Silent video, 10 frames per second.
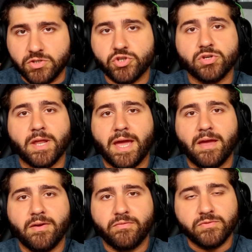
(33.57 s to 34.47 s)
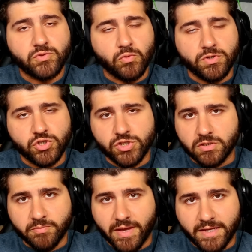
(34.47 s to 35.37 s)
should have Sword and
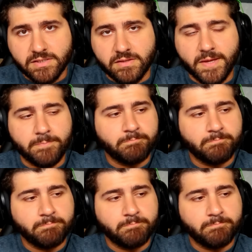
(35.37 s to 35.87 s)
Shield packs in them.